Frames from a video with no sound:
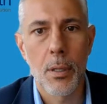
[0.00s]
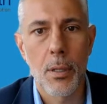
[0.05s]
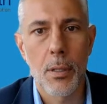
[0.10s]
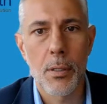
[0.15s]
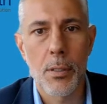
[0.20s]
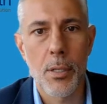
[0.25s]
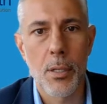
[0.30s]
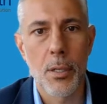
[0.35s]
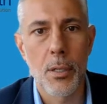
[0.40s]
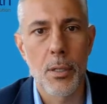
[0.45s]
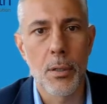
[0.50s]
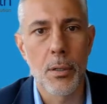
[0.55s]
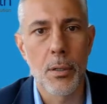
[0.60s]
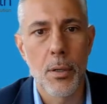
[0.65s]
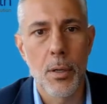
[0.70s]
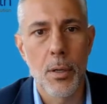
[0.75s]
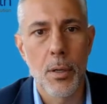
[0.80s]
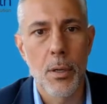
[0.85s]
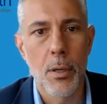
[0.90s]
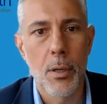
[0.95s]
So
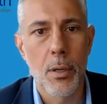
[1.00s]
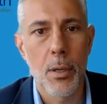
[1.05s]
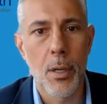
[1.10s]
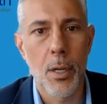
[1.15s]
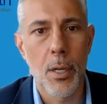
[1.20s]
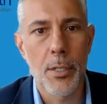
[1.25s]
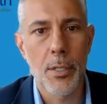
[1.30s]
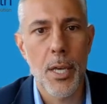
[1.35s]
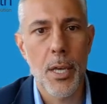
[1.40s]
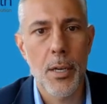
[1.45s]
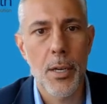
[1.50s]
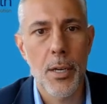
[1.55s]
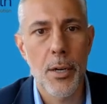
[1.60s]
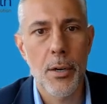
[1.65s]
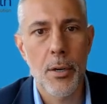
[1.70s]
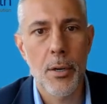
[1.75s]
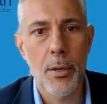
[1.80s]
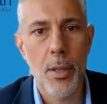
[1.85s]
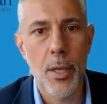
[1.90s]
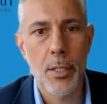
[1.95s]

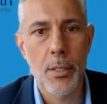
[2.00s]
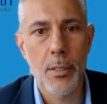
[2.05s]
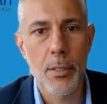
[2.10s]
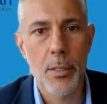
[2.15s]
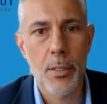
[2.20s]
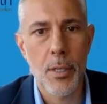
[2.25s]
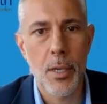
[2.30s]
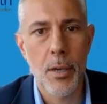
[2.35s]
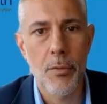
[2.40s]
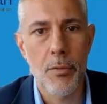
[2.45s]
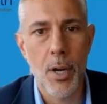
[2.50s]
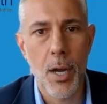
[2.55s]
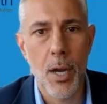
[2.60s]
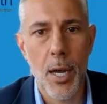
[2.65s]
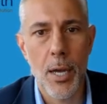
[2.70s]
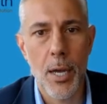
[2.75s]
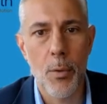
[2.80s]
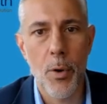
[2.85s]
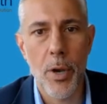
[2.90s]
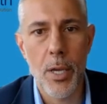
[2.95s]
10-year, that's given a
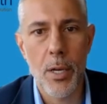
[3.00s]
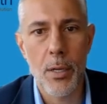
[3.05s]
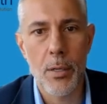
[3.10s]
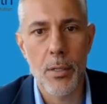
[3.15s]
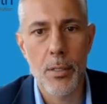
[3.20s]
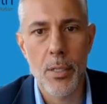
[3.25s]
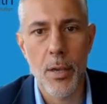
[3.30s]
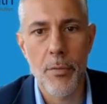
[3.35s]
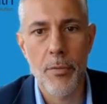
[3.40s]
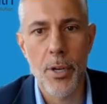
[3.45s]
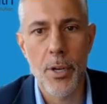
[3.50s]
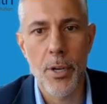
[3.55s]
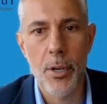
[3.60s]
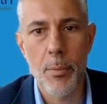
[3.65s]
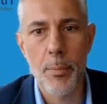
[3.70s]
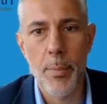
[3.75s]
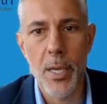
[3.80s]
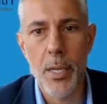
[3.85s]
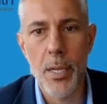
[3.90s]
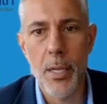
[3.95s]
high weighting, 7-year
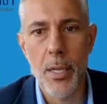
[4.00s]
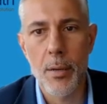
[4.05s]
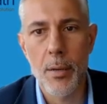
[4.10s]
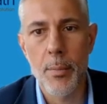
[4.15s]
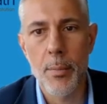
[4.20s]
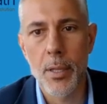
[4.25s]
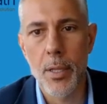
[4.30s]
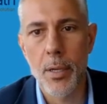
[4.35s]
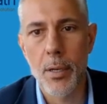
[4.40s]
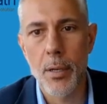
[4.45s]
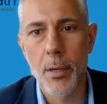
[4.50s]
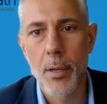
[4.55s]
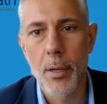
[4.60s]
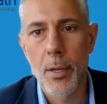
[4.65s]
medium, and then